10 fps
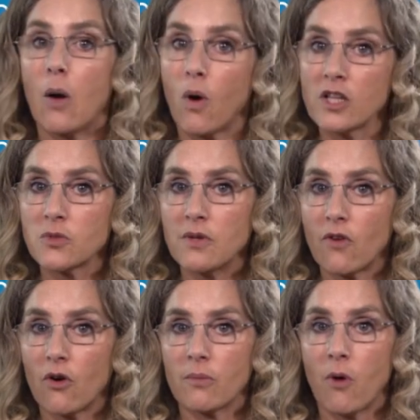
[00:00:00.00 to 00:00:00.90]
once we've
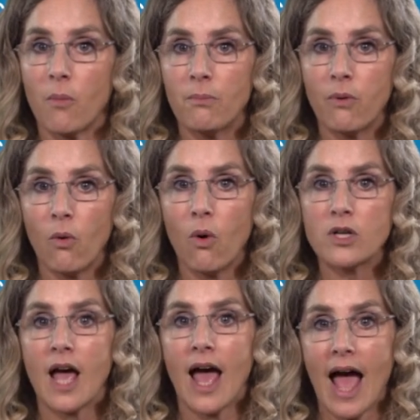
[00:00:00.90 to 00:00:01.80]
got them on board
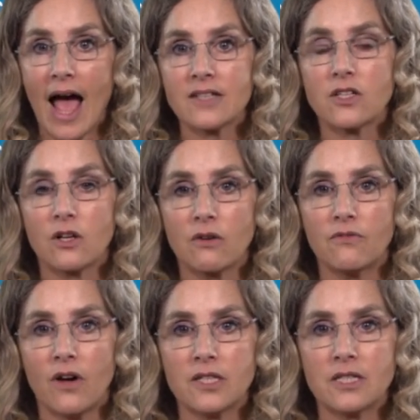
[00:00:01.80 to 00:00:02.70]
as a
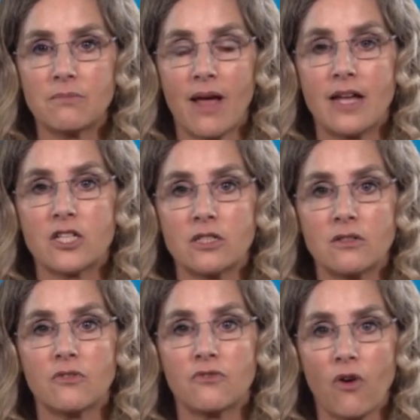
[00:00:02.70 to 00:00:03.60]
converted patient
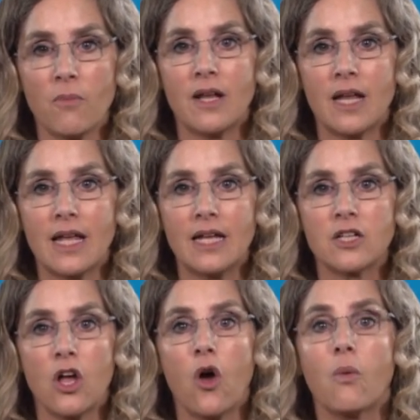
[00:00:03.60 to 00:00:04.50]
from a lead,
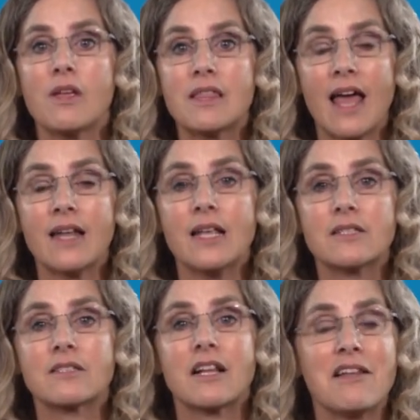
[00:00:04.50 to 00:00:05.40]
we then need to
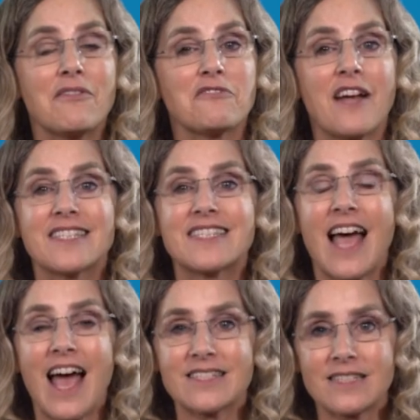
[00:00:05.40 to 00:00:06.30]
deliver
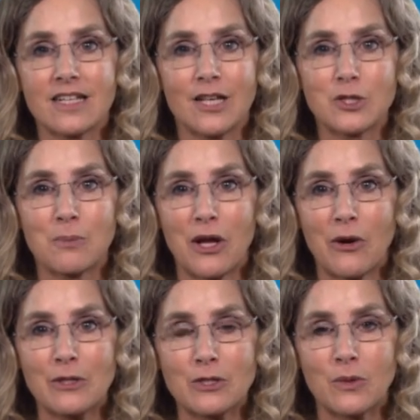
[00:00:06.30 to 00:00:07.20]
fantastic
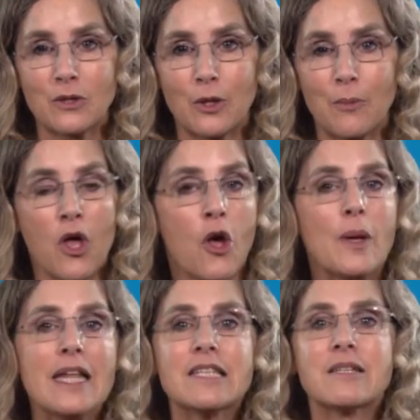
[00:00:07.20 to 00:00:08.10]
experience with them. We
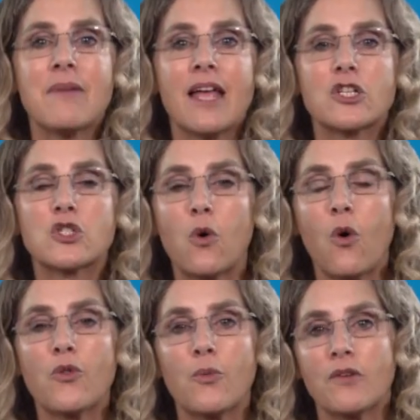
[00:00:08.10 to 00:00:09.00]
need to make sure
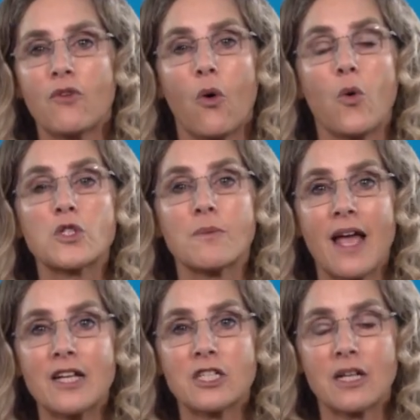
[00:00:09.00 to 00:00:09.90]
that we've got
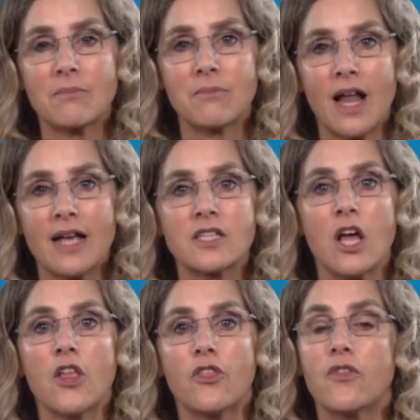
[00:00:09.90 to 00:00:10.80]
automation in place,
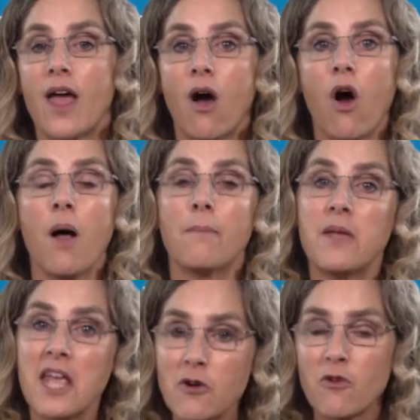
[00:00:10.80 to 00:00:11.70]
that they are
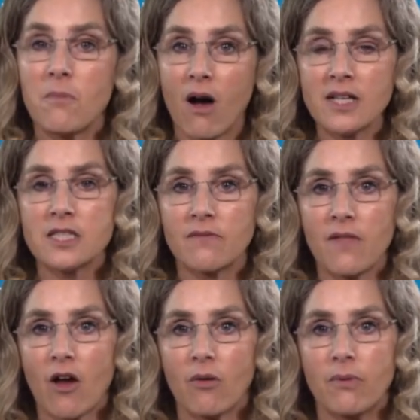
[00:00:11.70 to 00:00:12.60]
being reminded of
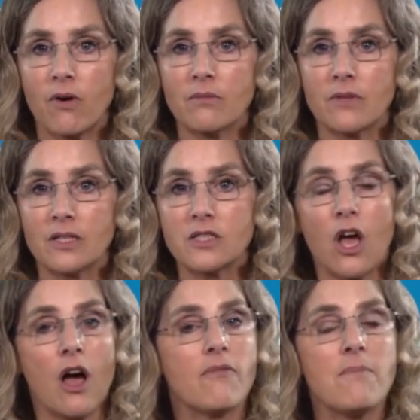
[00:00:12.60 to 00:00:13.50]
their appointments,
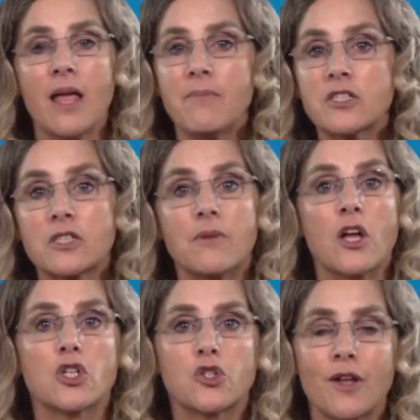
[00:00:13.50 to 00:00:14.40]
of maybe some
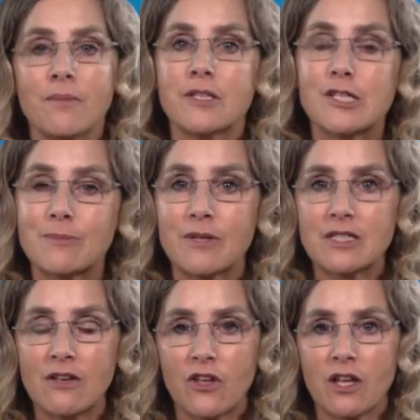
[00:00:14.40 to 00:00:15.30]

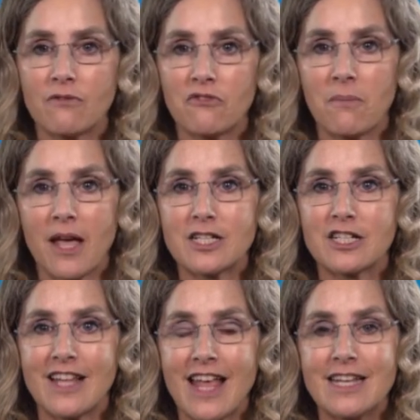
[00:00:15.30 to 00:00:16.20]
treatment-specific information
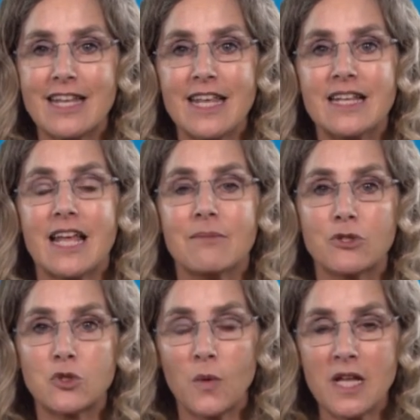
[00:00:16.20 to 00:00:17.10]
they need in
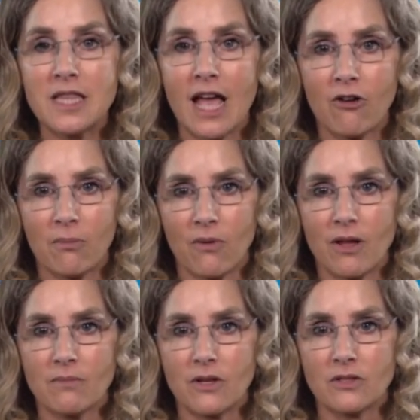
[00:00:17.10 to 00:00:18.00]
between their
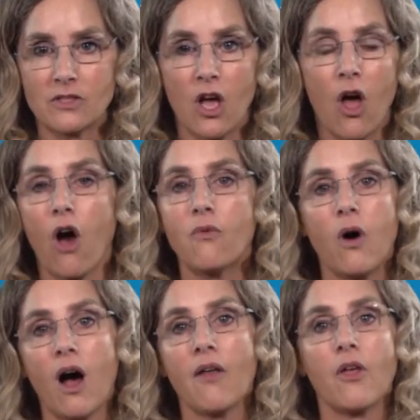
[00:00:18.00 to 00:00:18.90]
appointments, of
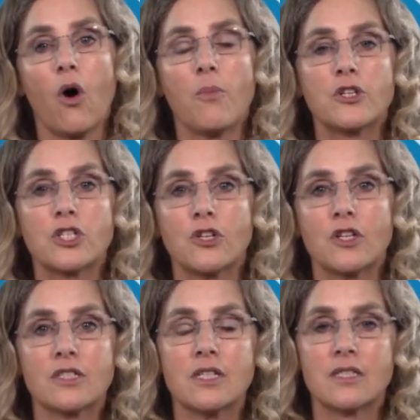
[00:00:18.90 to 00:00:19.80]
what other
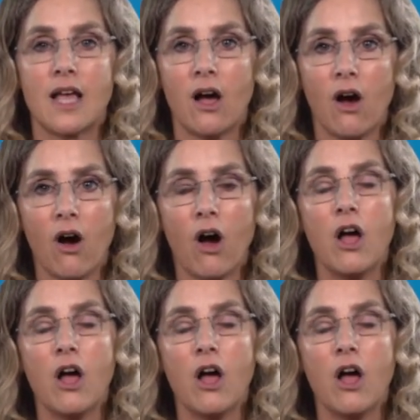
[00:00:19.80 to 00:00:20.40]
opportunities there are